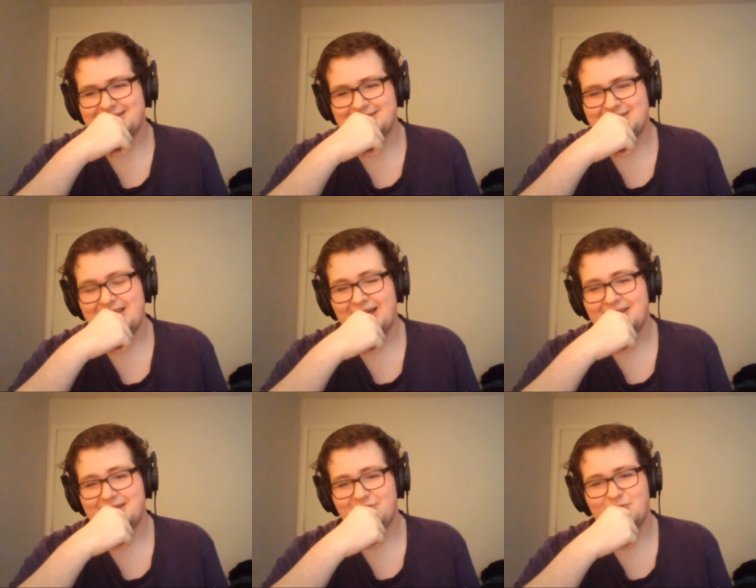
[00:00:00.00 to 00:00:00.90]
yeah,
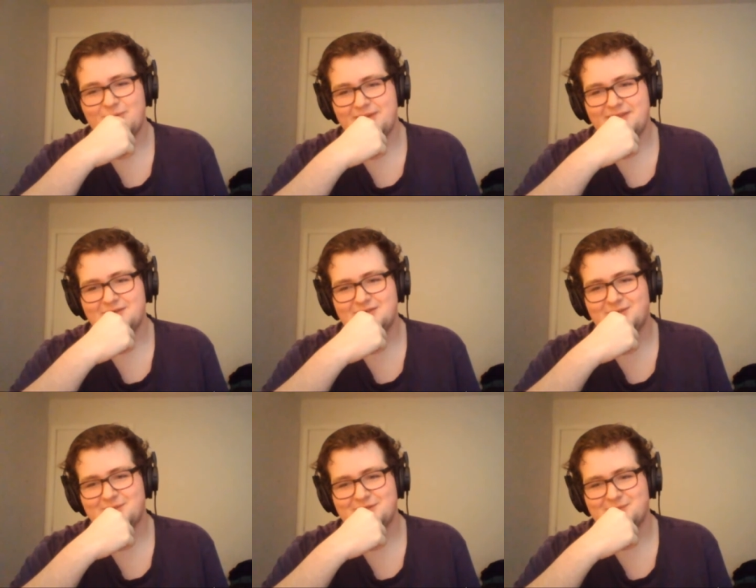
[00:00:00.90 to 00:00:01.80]
like for me there's
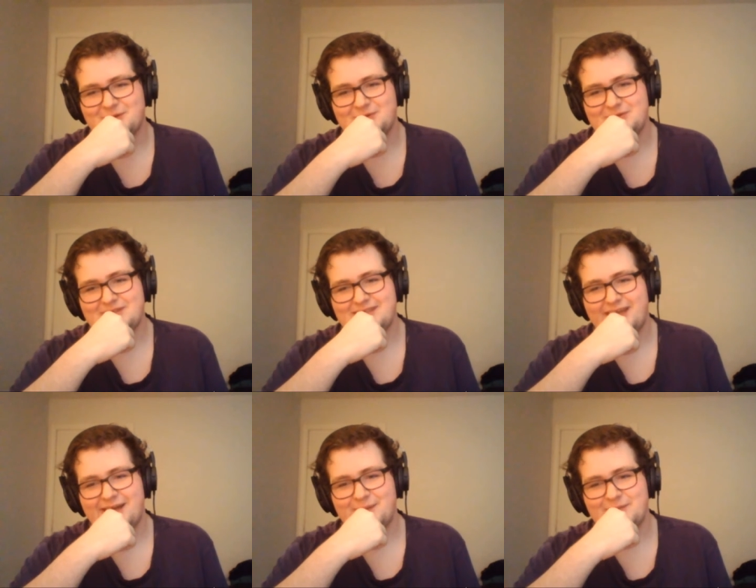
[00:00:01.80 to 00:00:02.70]
so much emotions
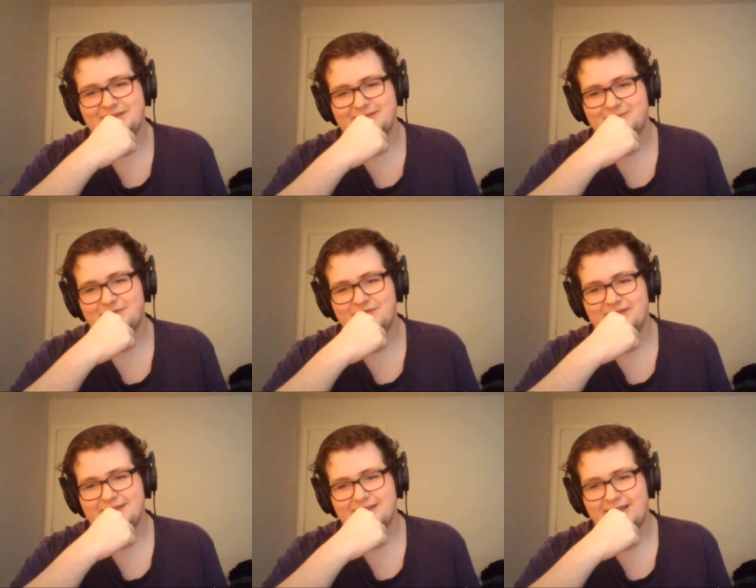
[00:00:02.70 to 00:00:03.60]
tied up in this
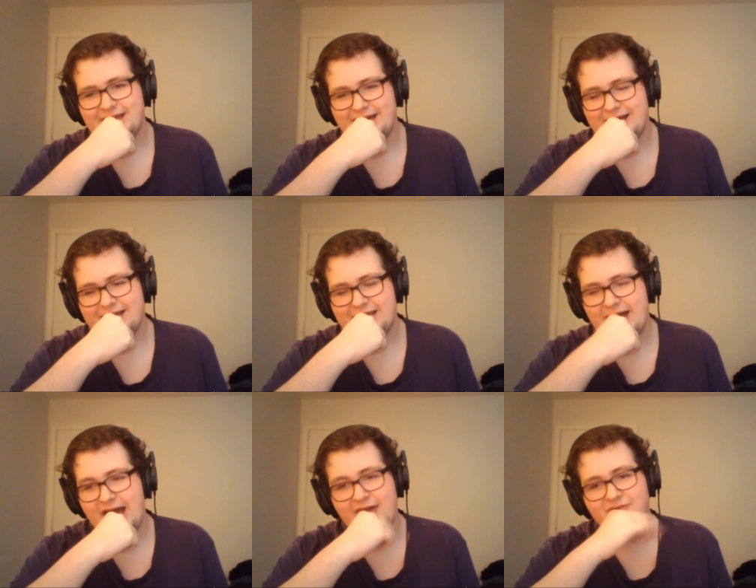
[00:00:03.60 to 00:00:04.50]
movie that
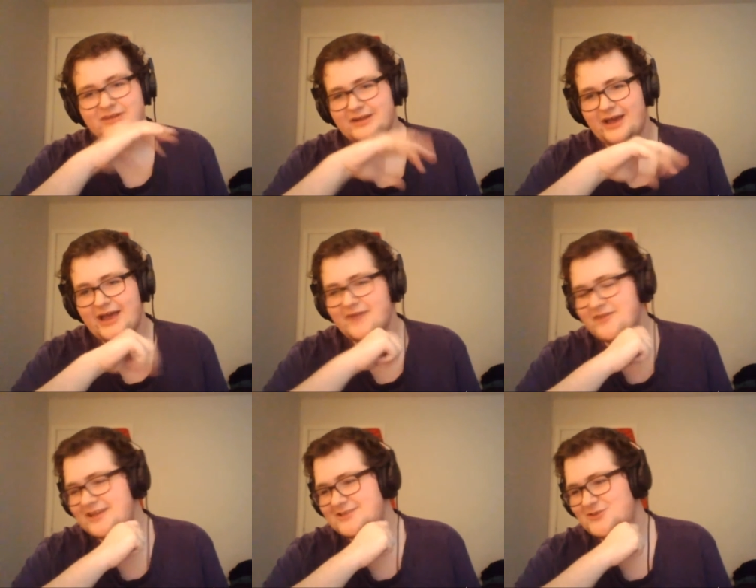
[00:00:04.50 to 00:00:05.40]
I haven't
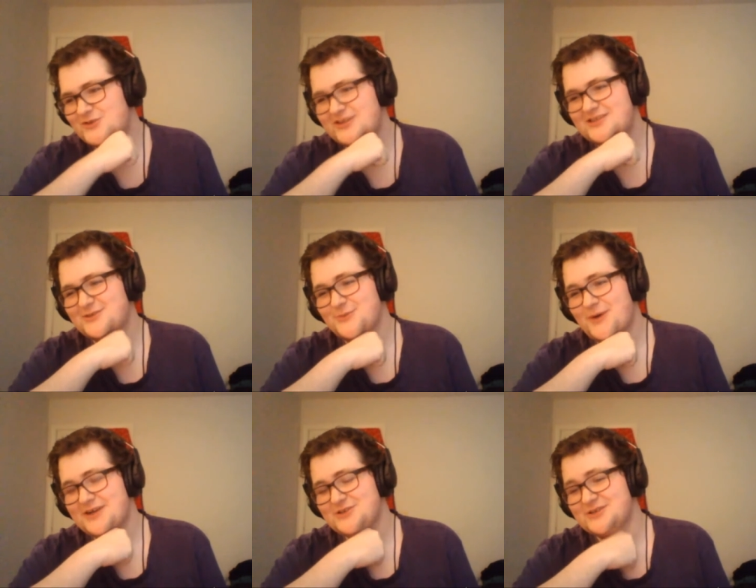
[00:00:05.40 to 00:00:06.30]
had the strength to
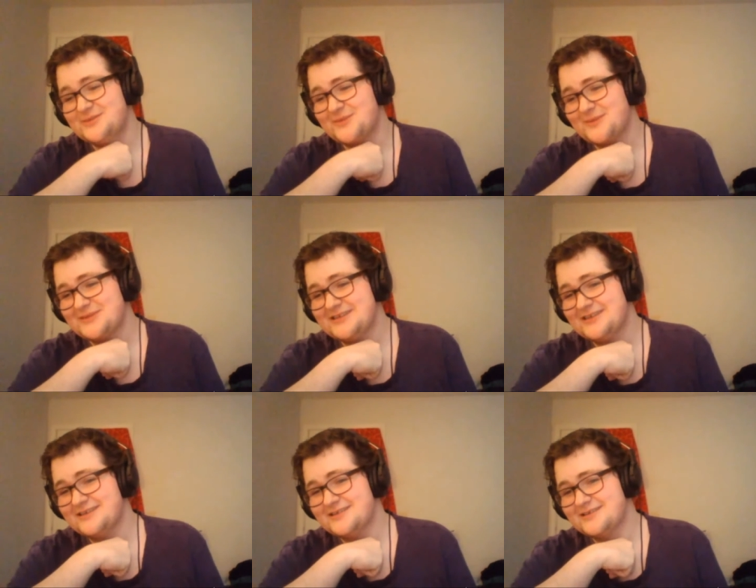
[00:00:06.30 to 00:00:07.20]
watch it in
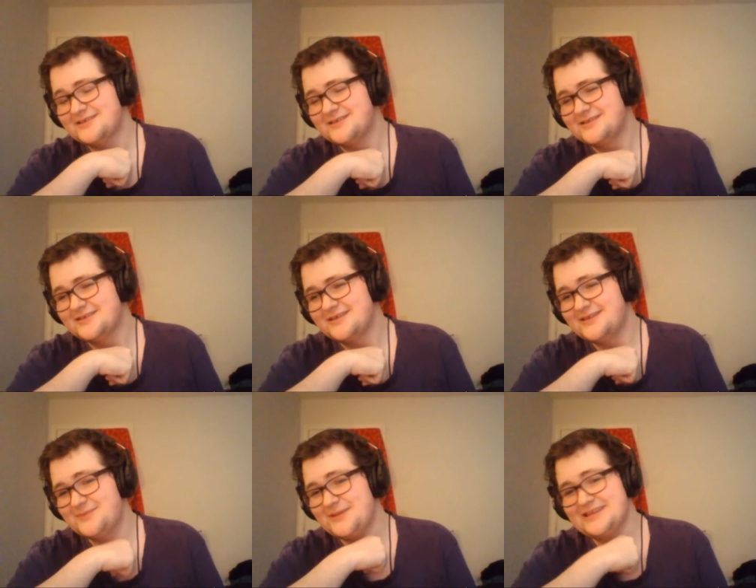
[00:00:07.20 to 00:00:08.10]
probably
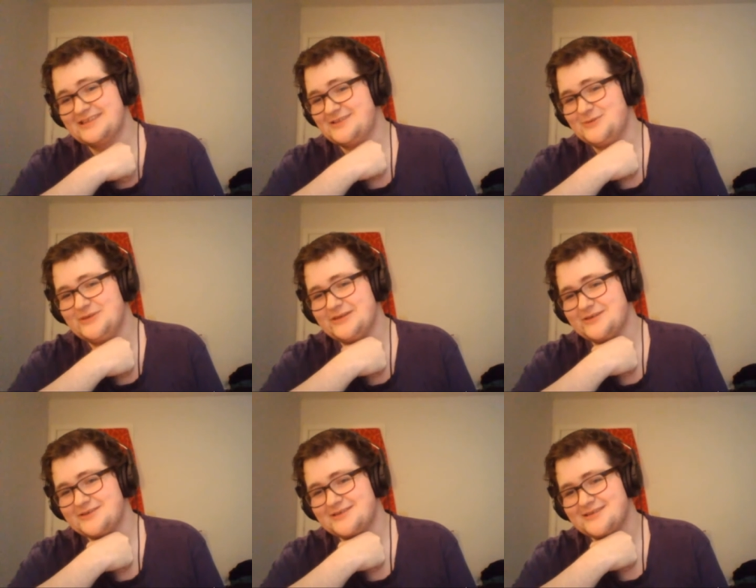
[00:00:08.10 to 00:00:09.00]
it's been like 2
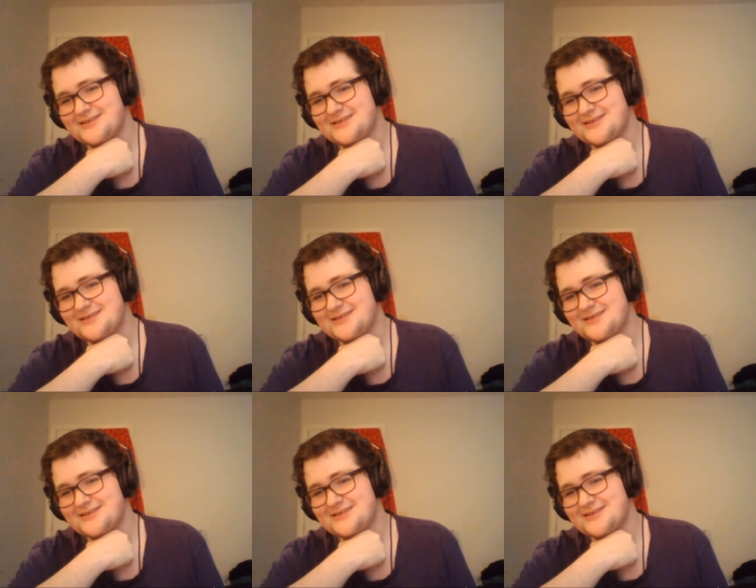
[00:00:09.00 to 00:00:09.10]
years.